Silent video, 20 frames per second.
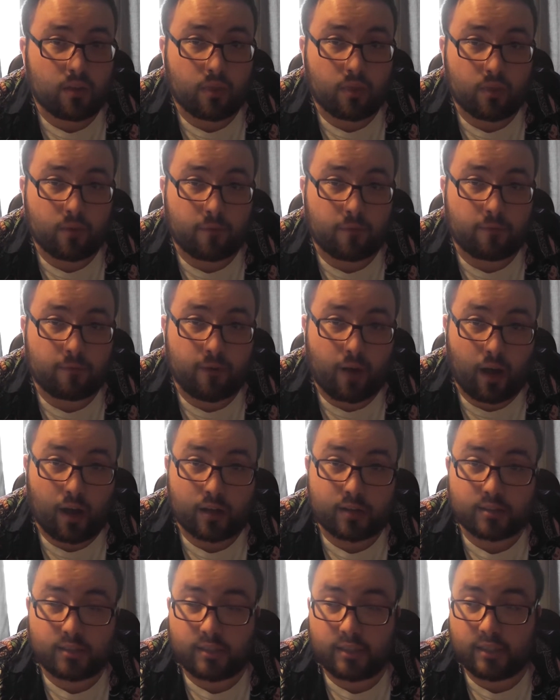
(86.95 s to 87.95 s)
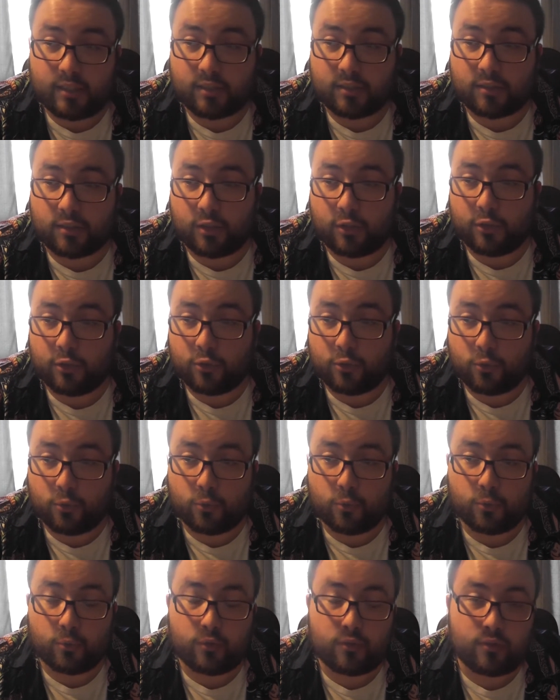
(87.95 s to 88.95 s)
the foxiest
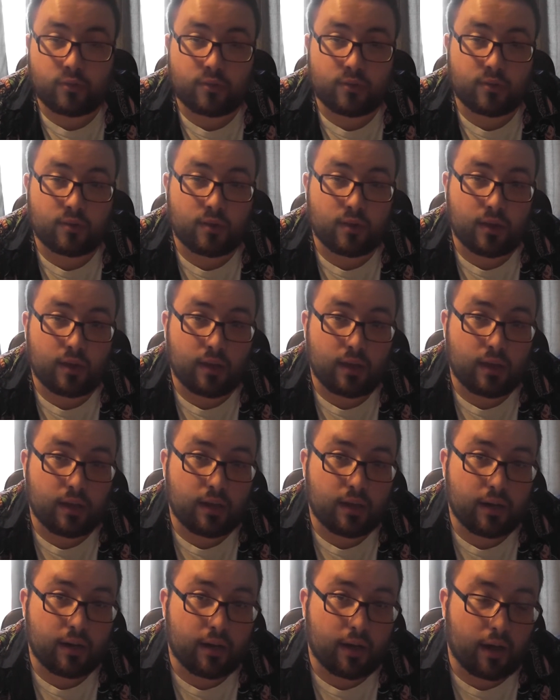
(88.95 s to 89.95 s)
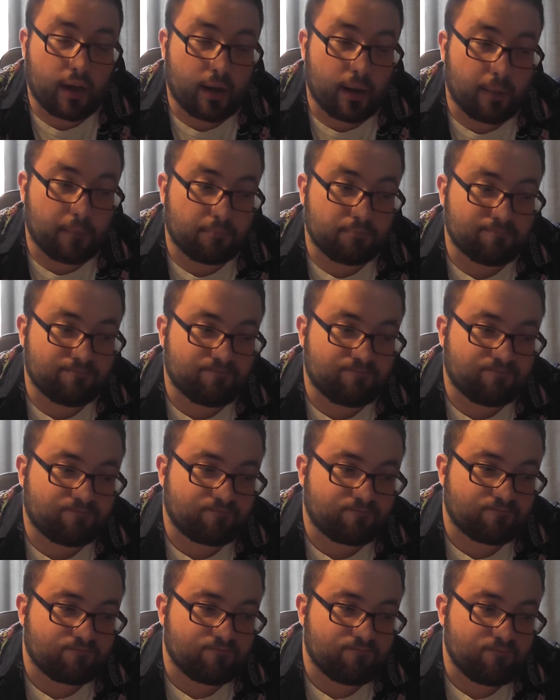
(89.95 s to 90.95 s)
dudes in um,
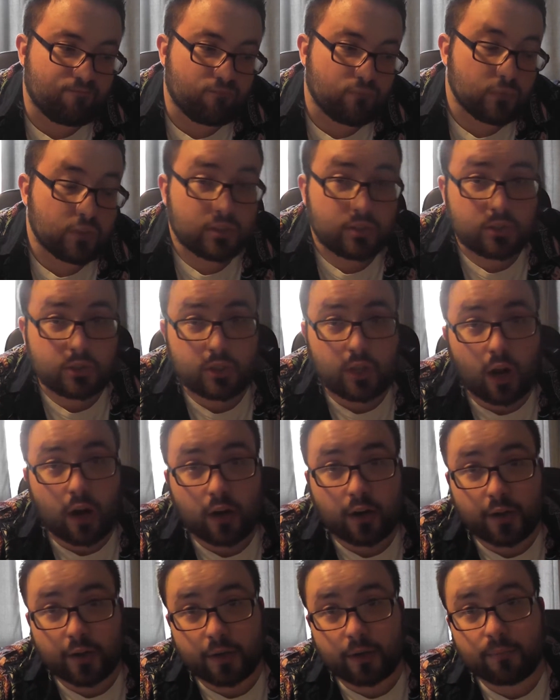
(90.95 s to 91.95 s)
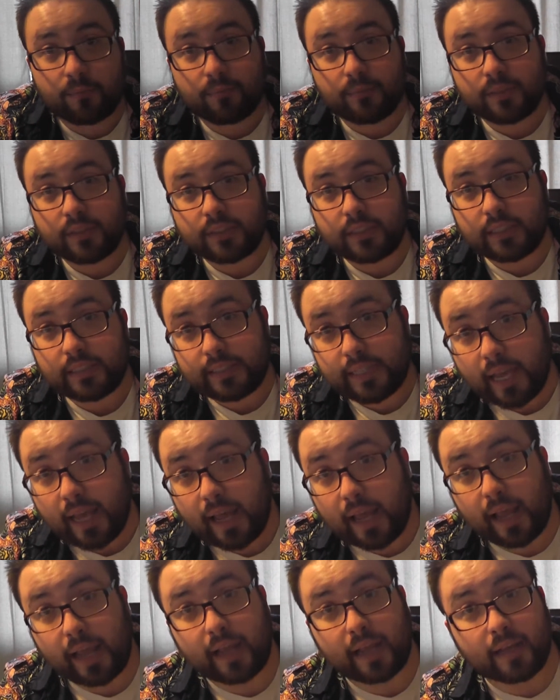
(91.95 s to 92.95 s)
stardom
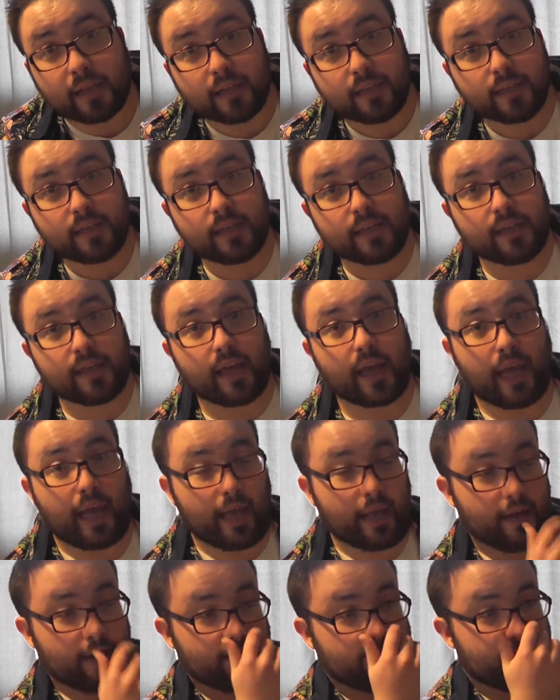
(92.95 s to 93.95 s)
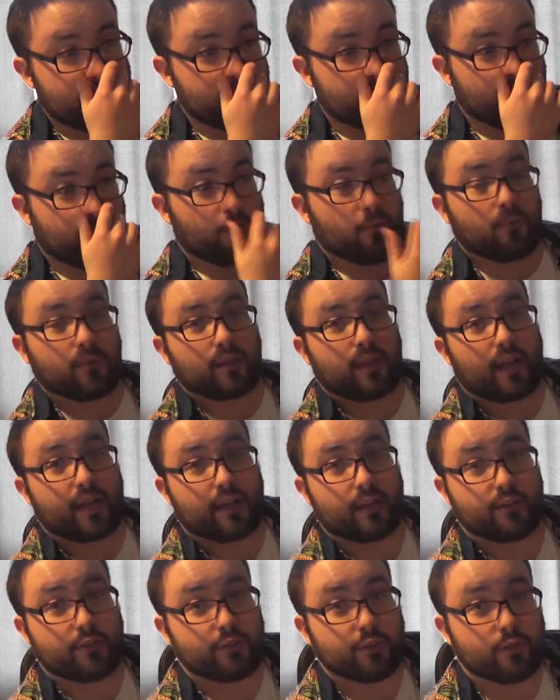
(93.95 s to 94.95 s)
today. And if you don't
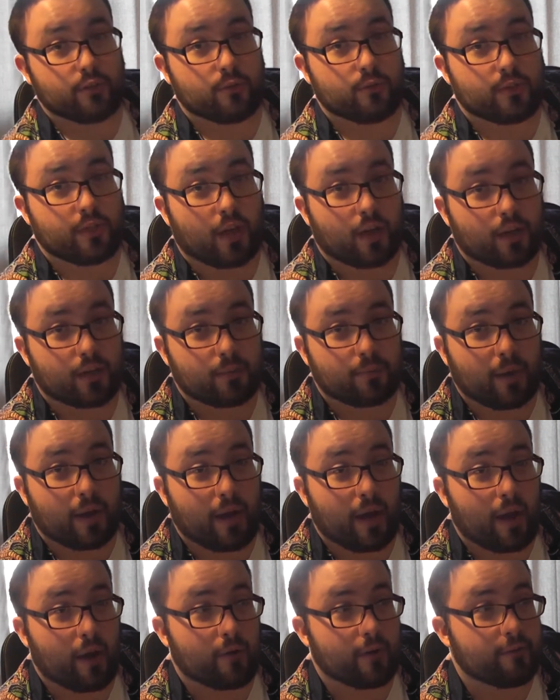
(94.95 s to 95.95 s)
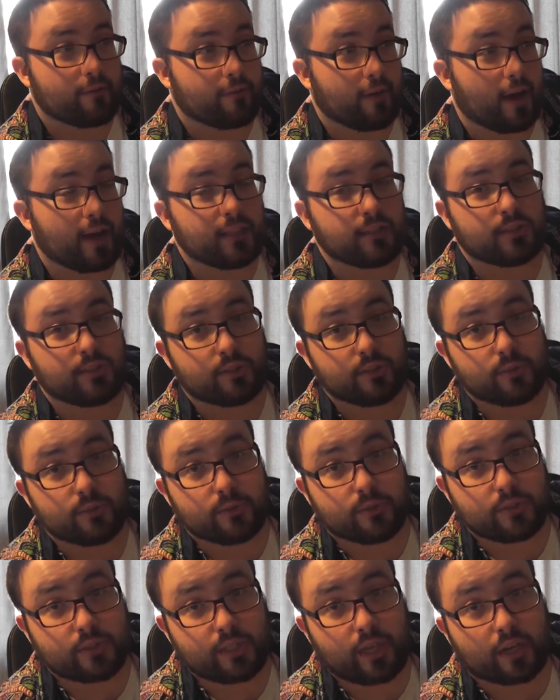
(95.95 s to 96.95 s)
like a dude talk about how he finds
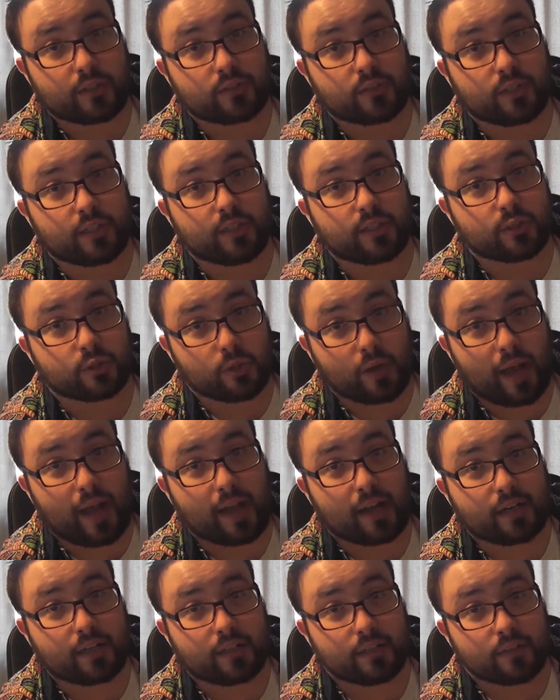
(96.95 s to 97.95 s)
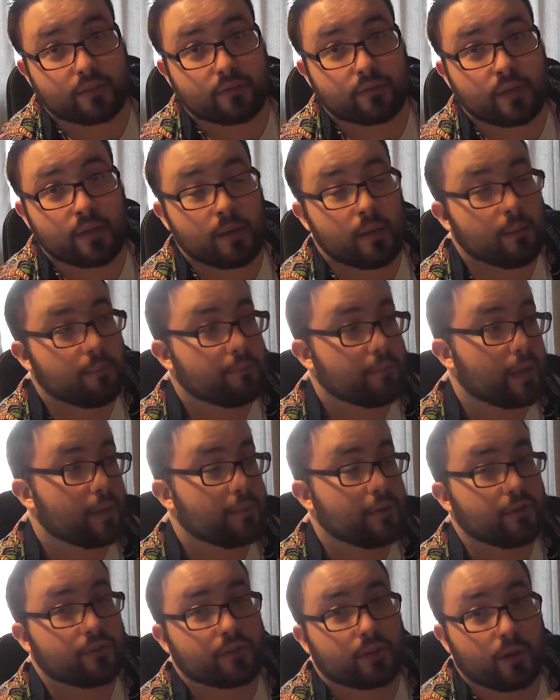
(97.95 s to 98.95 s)
dudes sexually attractive,
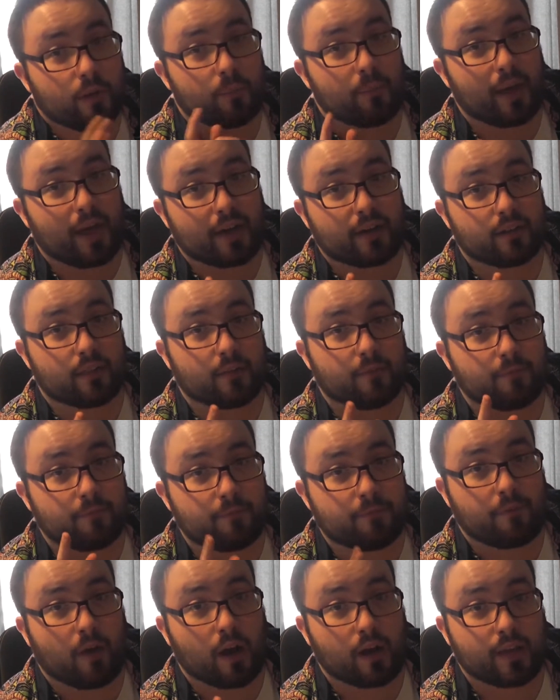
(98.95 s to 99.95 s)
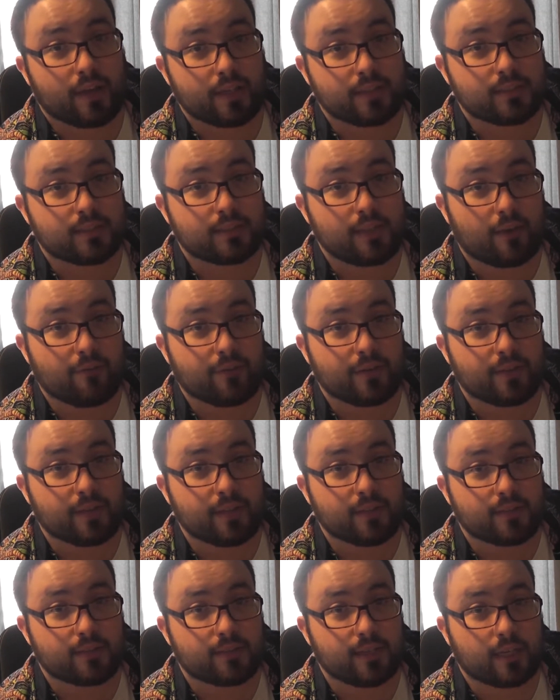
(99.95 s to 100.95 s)
maybe you should go back to the fucking
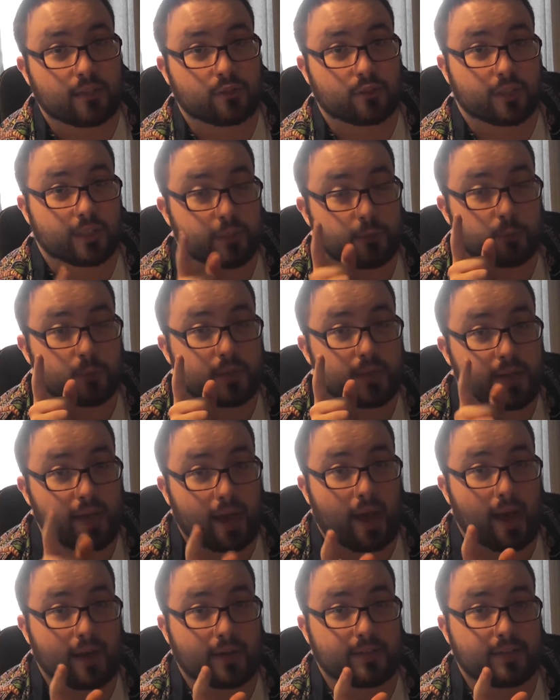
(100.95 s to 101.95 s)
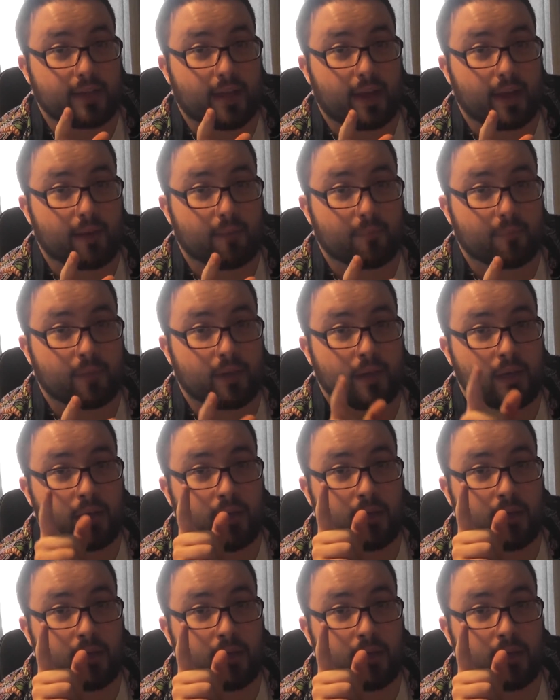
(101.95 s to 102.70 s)
17th century, you goddamn